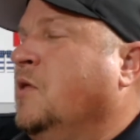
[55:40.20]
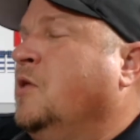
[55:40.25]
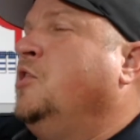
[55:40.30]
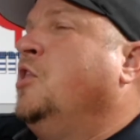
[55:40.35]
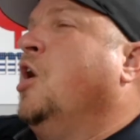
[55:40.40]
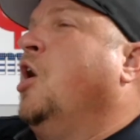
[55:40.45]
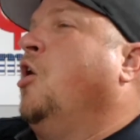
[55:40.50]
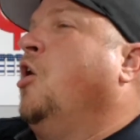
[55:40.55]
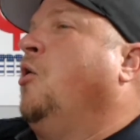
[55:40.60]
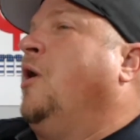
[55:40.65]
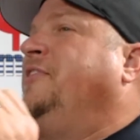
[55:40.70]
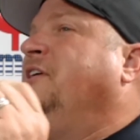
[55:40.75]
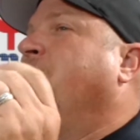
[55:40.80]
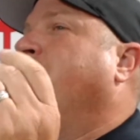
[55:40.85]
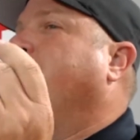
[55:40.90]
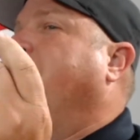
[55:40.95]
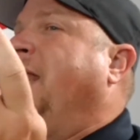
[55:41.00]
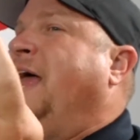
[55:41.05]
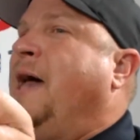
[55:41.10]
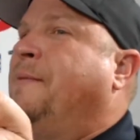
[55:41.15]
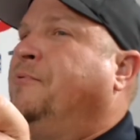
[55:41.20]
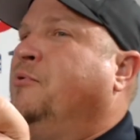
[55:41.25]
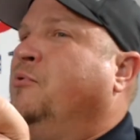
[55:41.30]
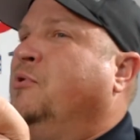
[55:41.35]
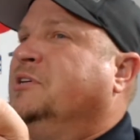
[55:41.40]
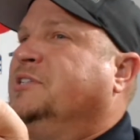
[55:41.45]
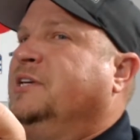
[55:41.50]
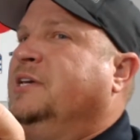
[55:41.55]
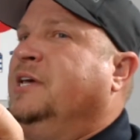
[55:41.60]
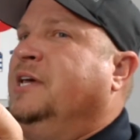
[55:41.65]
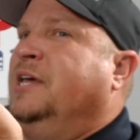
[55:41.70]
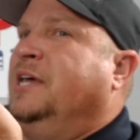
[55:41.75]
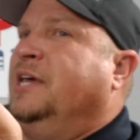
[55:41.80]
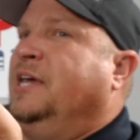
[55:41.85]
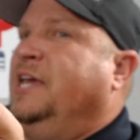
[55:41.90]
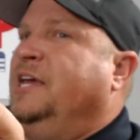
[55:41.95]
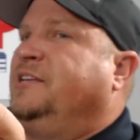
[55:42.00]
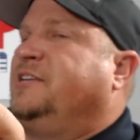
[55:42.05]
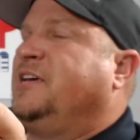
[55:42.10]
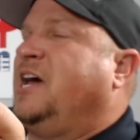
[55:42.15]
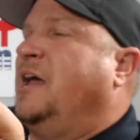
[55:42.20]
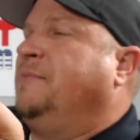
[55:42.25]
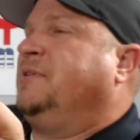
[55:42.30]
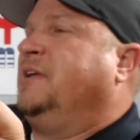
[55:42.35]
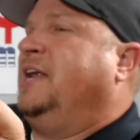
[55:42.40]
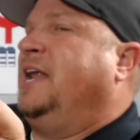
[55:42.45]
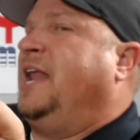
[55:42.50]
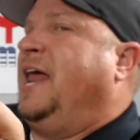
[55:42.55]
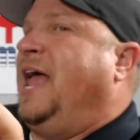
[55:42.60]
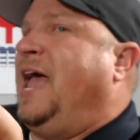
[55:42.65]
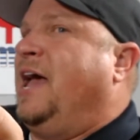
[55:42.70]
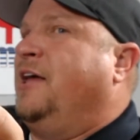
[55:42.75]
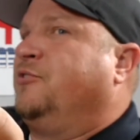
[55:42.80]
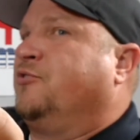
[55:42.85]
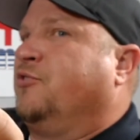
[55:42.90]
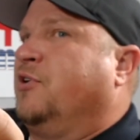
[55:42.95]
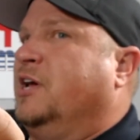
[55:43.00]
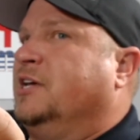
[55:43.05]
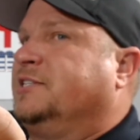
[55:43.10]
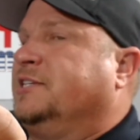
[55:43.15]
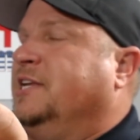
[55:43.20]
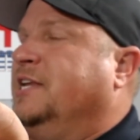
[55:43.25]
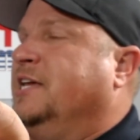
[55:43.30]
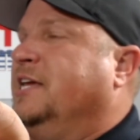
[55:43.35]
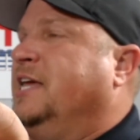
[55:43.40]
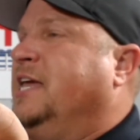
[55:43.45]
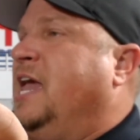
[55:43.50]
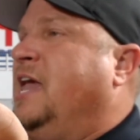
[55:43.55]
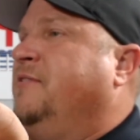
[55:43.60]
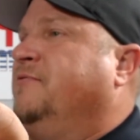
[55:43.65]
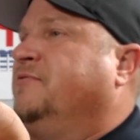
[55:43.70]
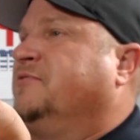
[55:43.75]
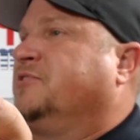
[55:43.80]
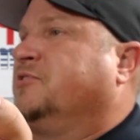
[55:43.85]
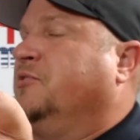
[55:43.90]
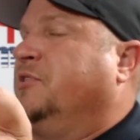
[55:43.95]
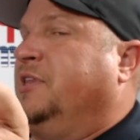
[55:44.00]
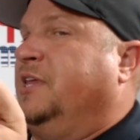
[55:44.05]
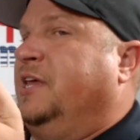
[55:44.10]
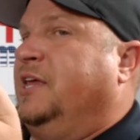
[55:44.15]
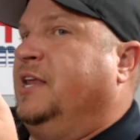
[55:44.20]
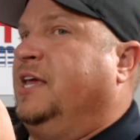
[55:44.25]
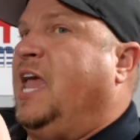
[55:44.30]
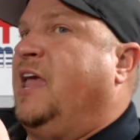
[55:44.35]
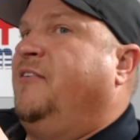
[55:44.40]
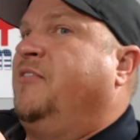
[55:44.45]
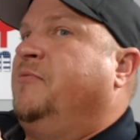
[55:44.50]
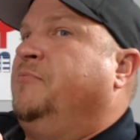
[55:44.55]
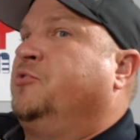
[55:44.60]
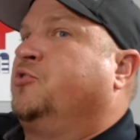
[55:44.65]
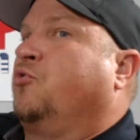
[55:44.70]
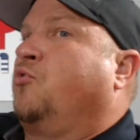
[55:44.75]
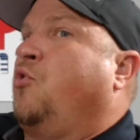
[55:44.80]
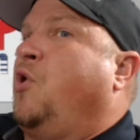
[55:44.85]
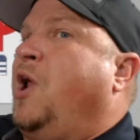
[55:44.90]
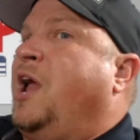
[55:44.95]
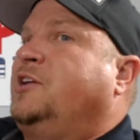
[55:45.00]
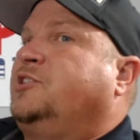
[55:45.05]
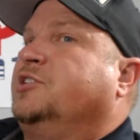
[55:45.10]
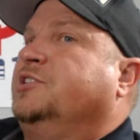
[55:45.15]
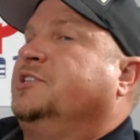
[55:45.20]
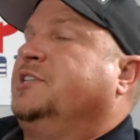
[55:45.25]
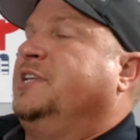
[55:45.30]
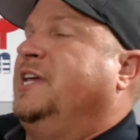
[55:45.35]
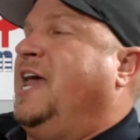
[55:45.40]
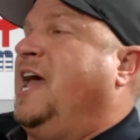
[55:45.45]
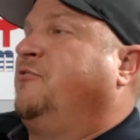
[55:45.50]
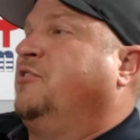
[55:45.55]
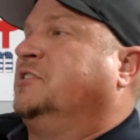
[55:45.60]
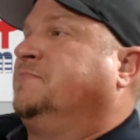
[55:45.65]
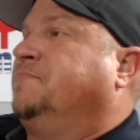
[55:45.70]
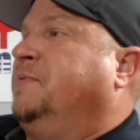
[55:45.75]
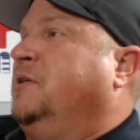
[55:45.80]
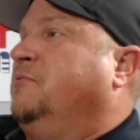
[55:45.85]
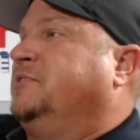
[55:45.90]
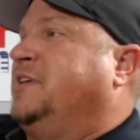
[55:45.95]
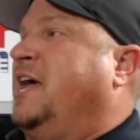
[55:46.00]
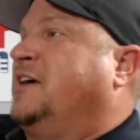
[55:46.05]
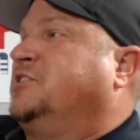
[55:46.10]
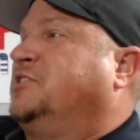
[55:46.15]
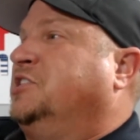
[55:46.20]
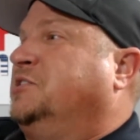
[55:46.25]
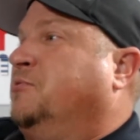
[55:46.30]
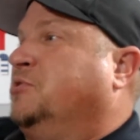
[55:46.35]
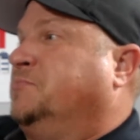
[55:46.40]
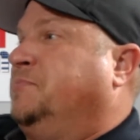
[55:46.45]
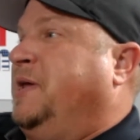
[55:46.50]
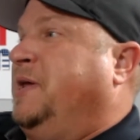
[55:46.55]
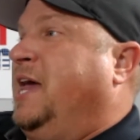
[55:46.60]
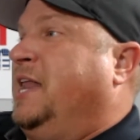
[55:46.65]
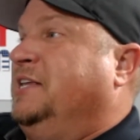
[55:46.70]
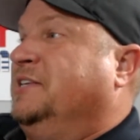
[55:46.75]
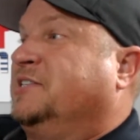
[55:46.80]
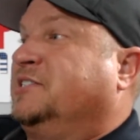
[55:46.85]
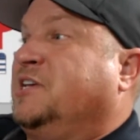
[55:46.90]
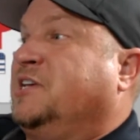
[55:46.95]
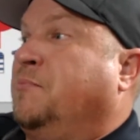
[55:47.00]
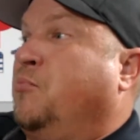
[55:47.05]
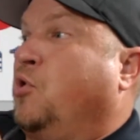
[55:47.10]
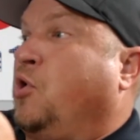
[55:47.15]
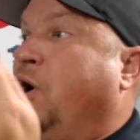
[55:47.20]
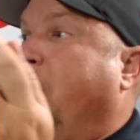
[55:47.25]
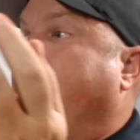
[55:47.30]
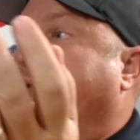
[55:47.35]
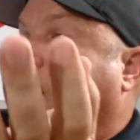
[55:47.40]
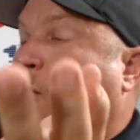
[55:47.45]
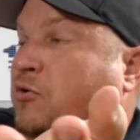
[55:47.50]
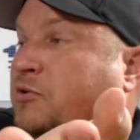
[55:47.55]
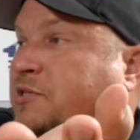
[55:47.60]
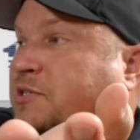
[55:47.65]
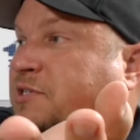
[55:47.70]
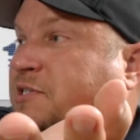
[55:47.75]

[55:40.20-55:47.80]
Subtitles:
No, I think what happened was he typed in an address, and it gave him directions to the address, but he was actually supposed to be heading somewhere else.